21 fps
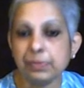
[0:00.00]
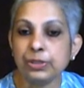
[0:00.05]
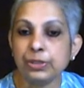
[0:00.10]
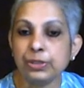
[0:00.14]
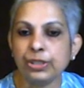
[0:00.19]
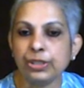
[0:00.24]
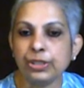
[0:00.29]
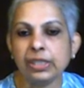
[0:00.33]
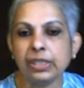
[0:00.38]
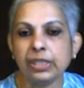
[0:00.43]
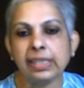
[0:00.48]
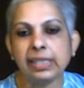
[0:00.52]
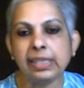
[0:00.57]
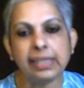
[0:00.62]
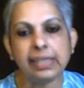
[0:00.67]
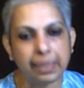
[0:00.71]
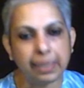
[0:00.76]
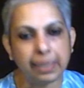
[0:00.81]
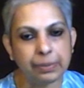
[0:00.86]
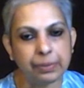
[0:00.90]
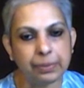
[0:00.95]
particularly
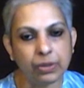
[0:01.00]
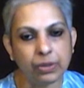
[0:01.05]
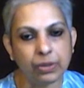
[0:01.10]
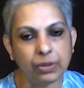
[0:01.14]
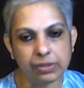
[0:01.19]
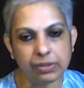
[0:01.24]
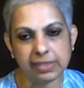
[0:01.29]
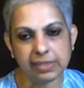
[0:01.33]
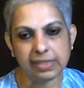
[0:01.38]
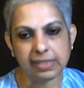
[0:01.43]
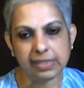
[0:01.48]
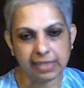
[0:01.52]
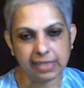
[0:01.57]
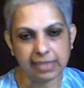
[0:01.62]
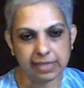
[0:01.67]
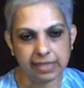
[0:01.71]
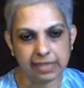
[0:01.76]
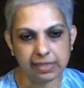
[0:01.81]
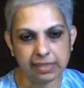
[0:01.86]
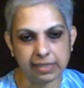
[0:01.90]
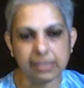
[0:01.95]
rapid onset
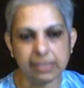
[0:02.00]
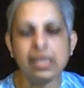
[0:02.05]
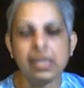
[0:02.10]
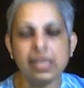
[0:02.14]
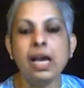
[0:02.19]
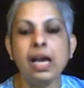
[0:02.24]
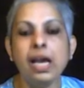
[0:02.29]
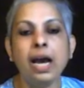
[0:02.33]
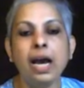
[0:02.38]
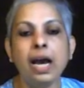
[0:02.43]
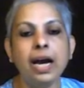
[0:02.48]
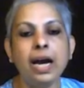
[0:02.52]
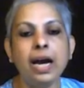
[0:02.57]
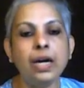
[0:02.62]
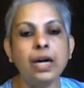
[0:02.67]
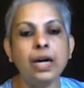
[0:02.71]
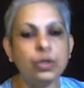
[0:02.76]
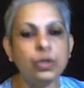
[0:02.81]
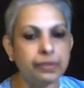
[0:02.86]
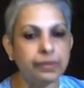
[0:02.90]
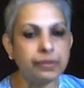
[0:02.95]
disasters,
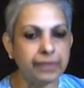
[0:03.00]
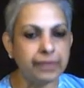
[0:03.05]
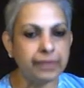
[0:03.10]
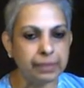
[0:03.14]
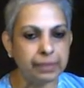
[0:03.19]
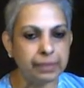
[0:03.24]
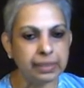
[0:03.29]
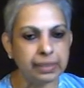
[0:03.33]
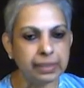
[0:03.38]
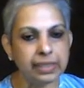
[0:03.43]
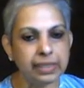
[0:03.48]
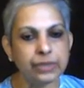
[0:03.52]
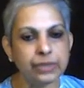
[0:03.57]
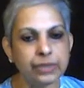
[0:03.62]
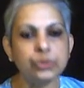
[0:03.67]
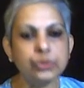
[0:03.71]
are overwhelmingly due